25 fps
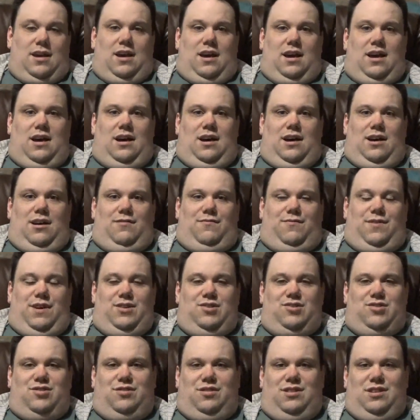
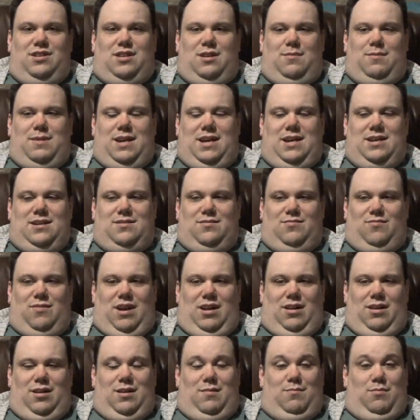Eventually they began to
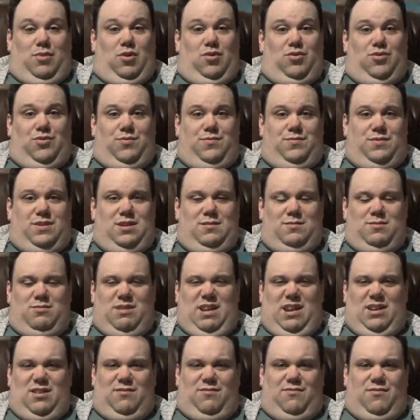rally. Both teams
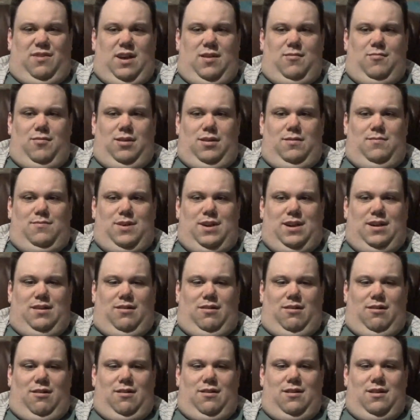began to fight really big
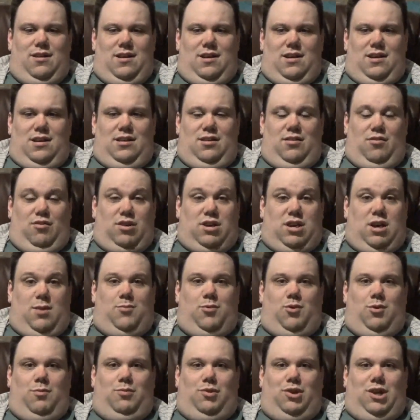hard. There were a
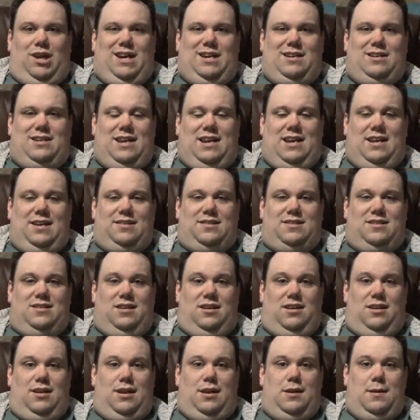couple of blind tags
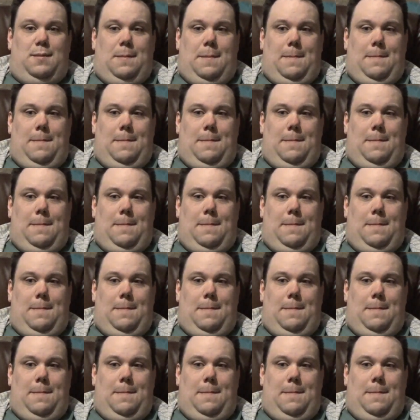done.